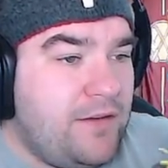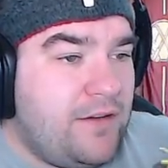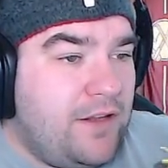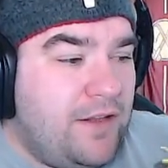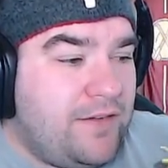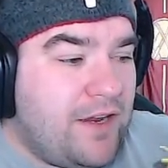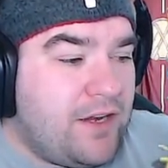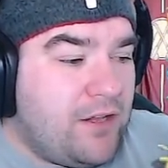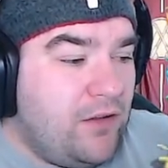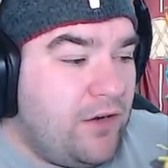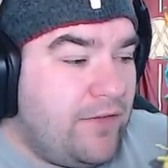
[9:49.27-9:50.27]
He's gaining
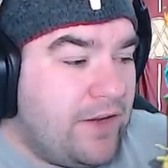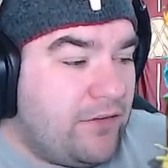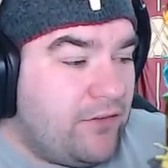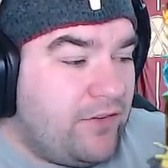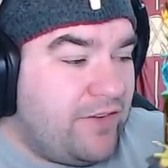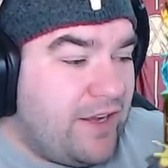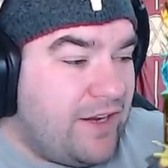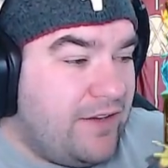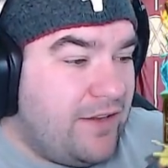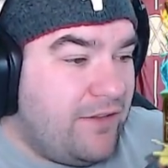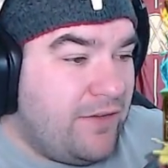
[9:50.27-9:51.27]
a lot of extra
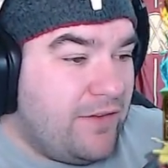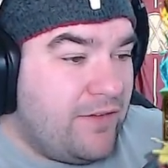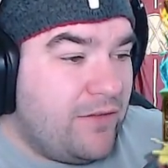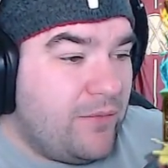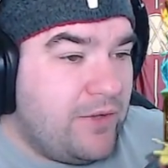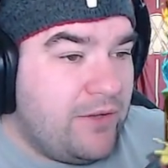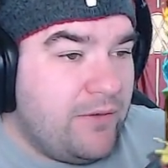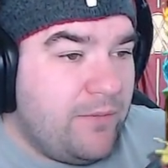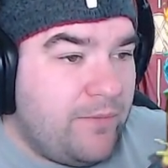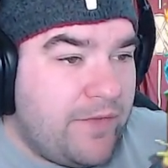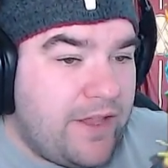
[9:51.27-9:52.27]
stacking defense as well.
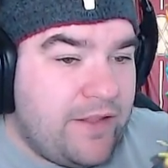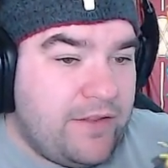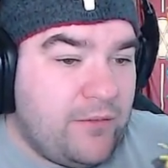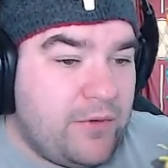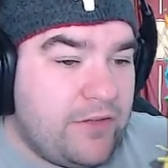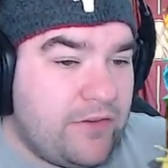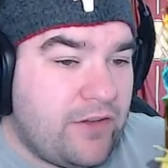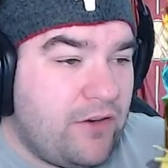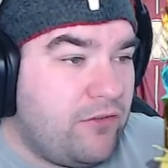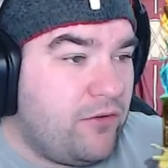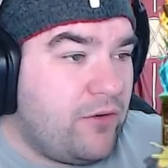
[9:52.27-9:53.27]
And then we're just
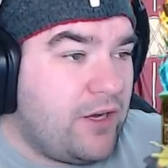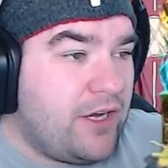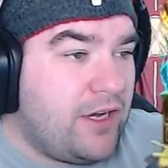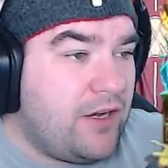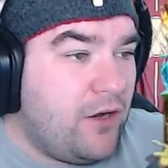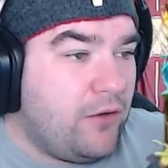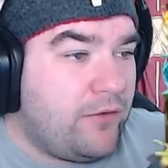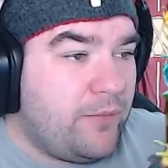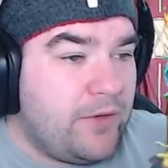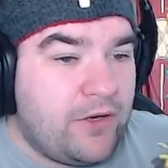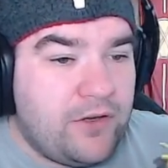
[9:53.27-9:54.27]
going to do
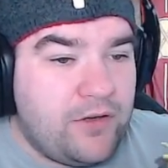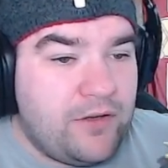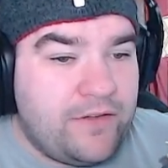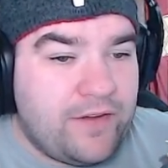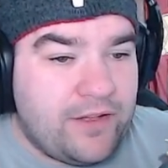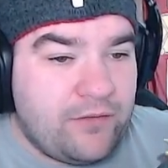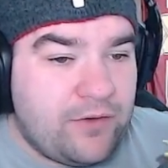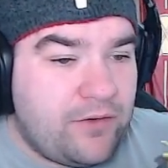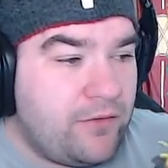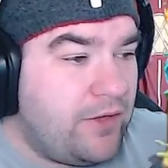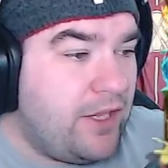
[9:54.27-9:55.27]
ultimate on
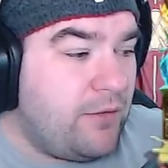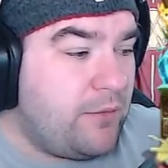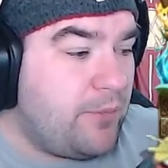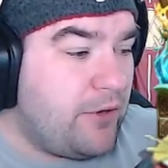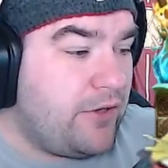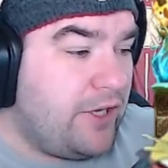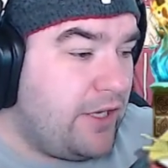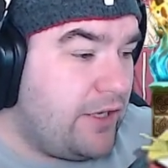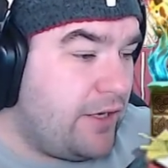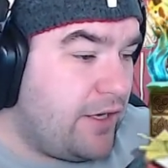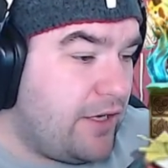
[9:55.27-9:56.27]
Talirictal here with
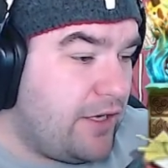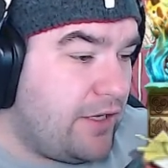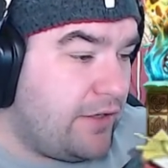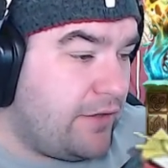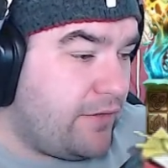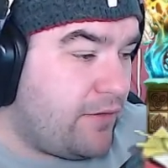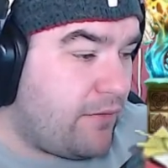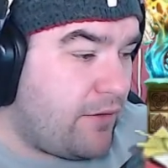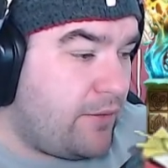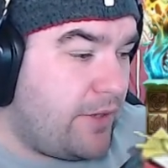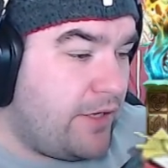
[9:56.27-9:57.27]
Bokin. Let's
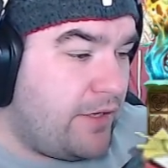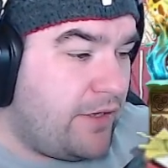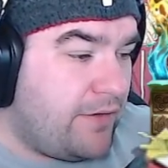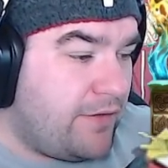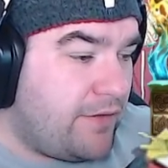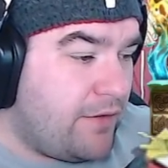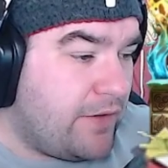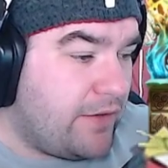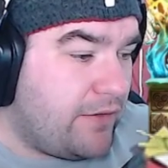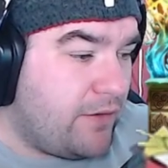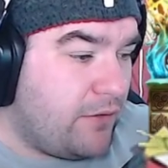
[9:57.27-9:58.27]
throw in, instead of
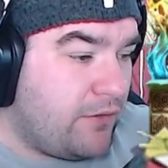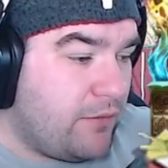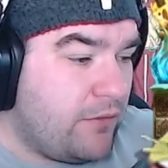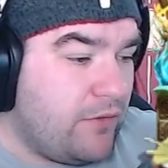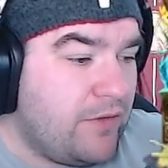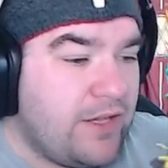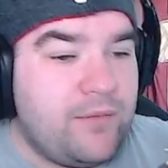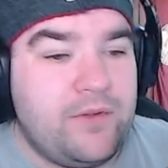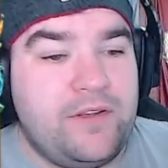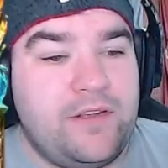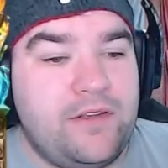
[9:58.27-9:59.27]
our soldier, we'll do that one.